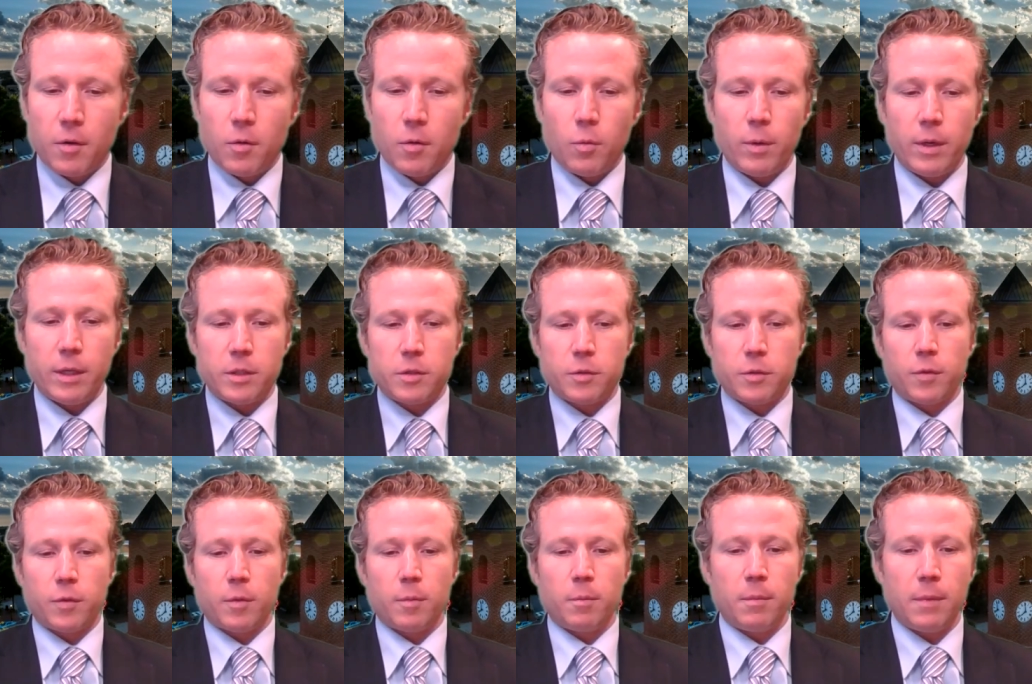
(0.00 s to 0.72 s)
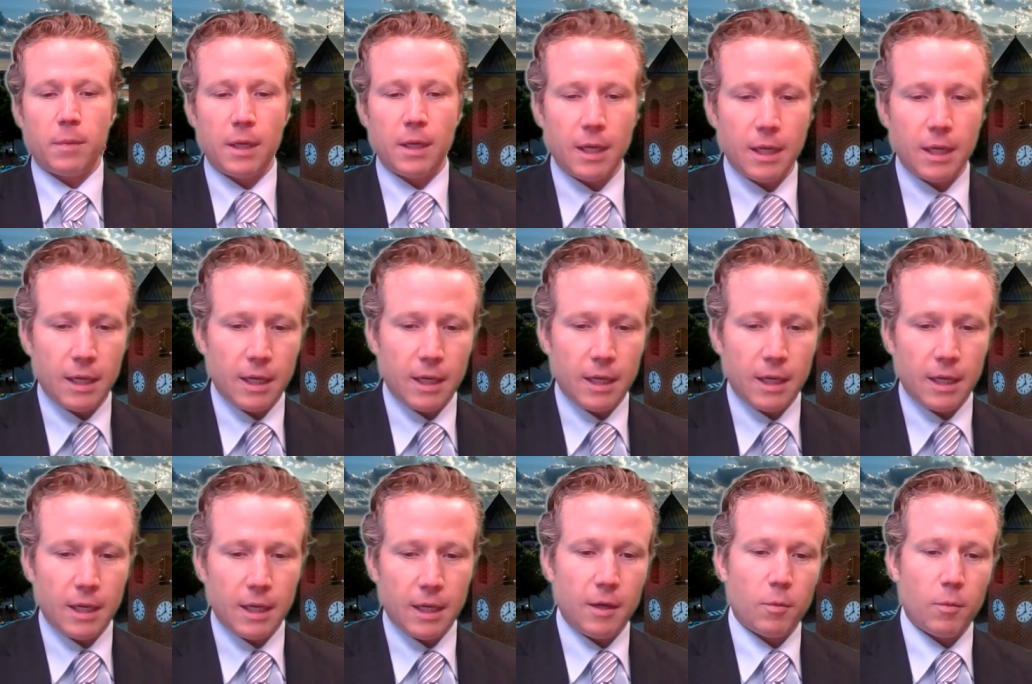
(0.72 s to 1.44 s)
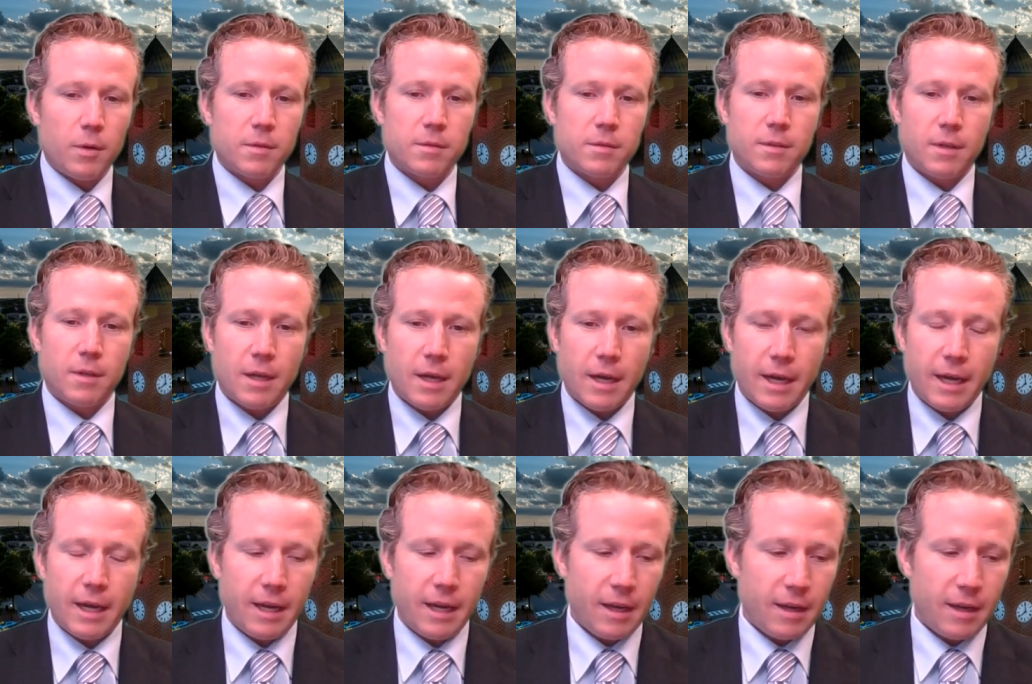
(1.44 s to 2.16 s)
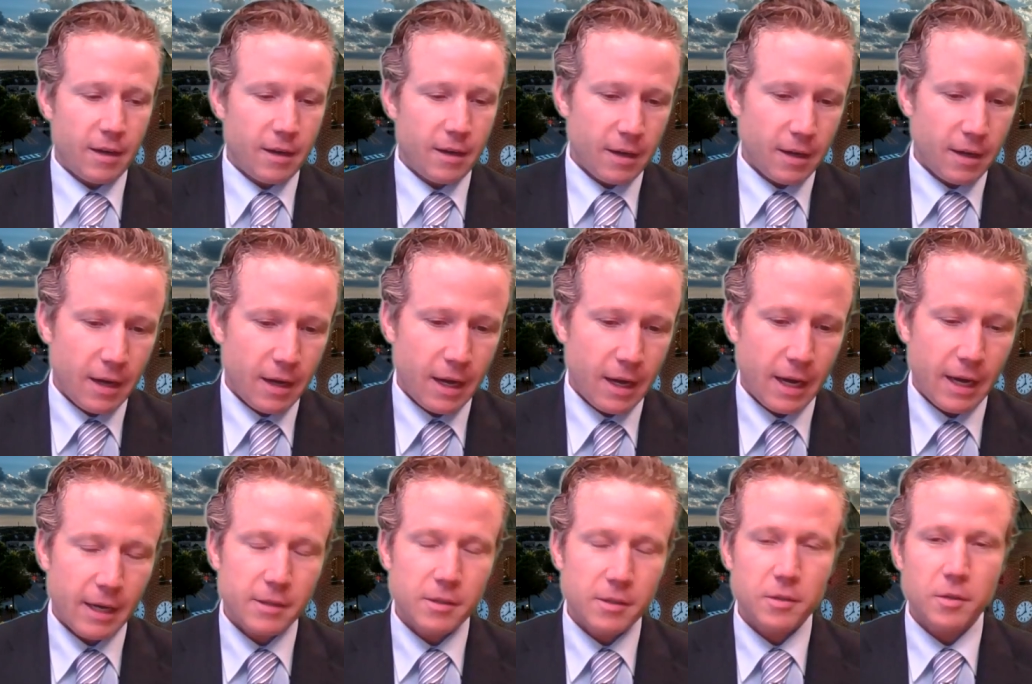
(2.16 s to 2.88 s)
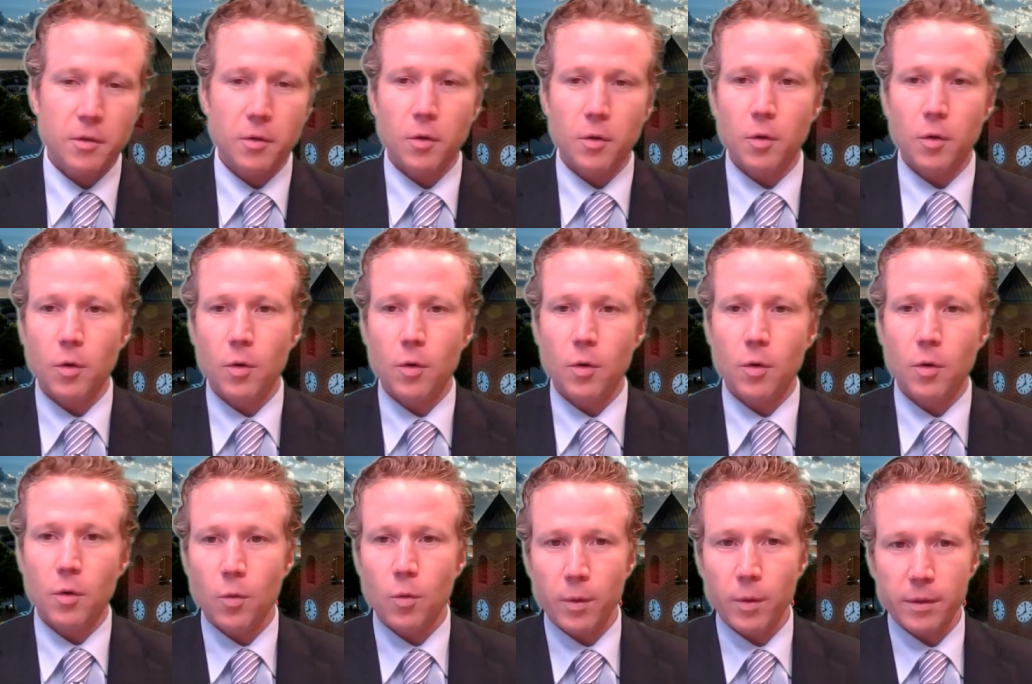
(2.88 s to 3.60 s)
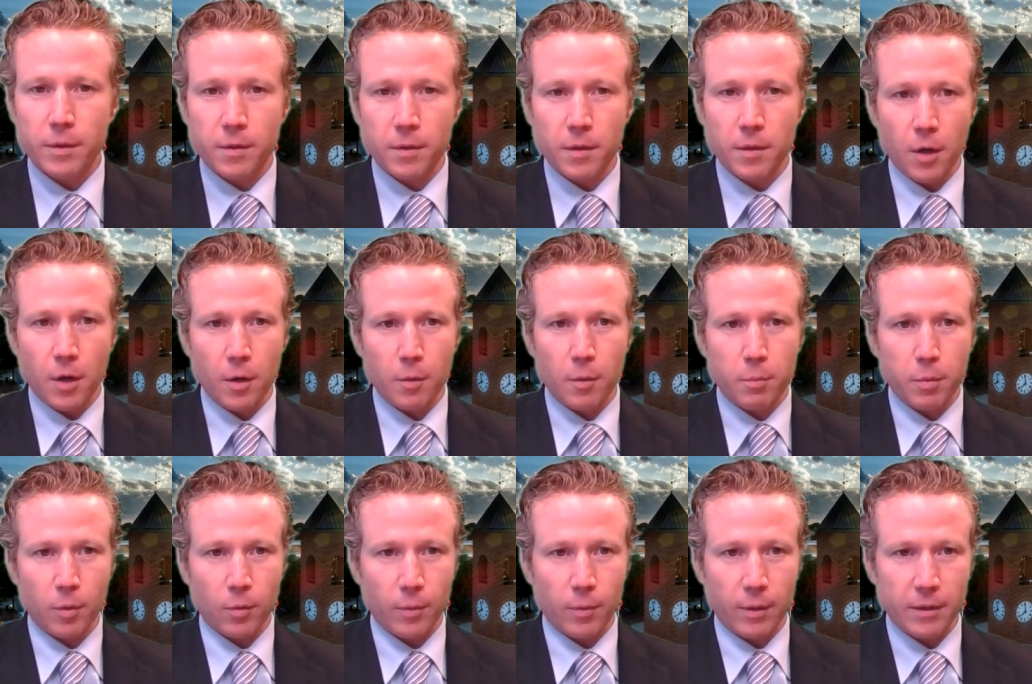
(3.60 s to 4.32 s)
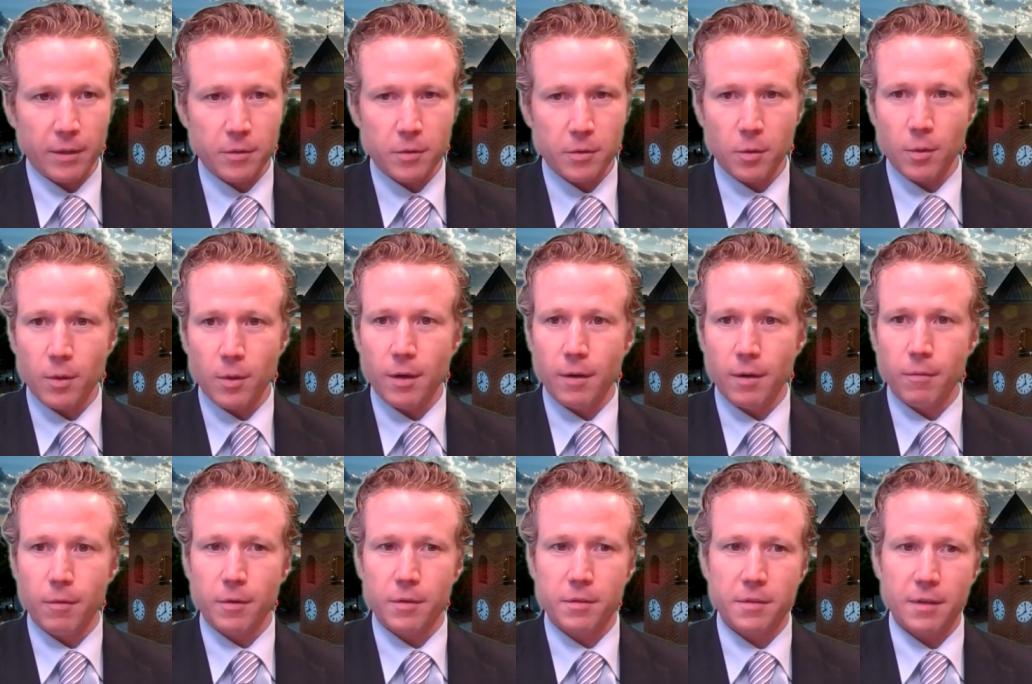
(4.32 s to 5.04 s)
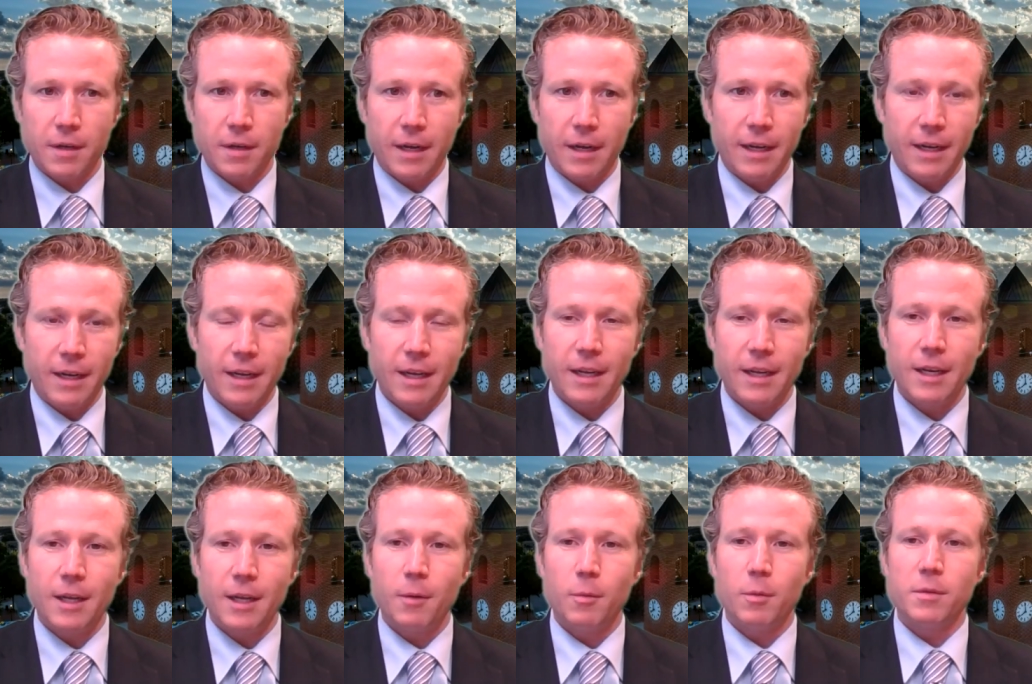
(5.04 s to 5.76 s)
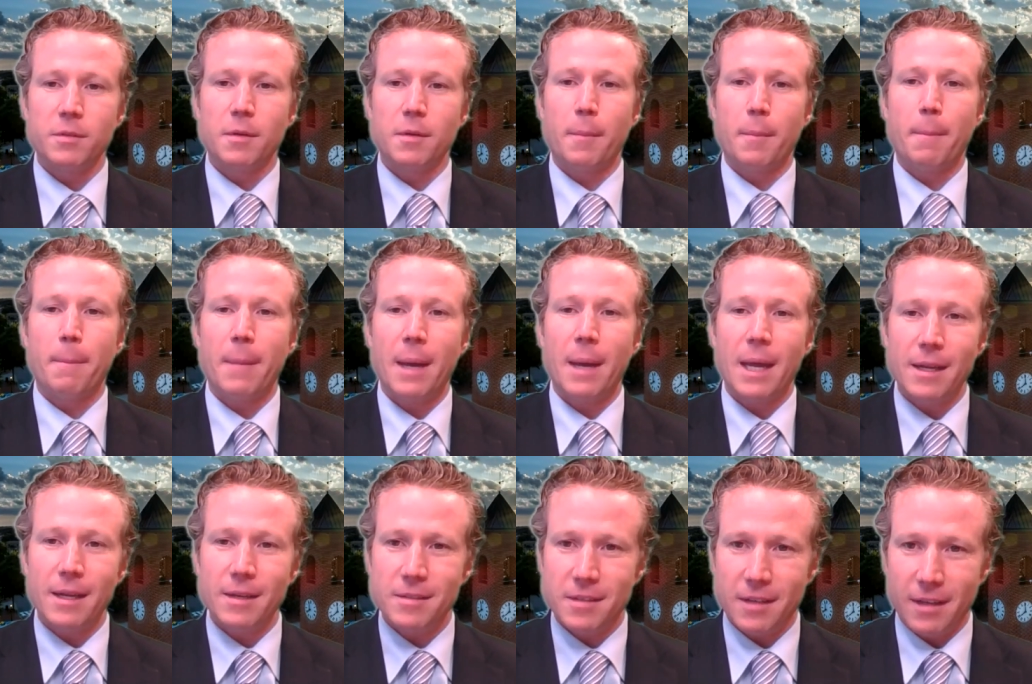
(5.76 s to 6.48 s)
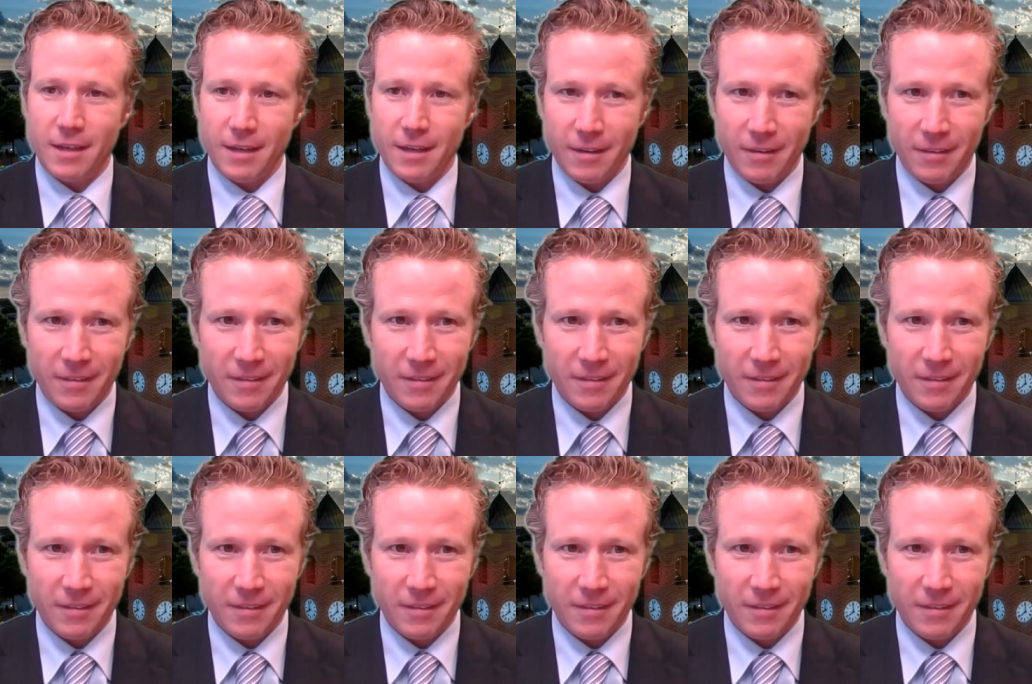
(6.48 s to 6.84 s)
which for me was like, high school with no parental oversight, and it was amazing.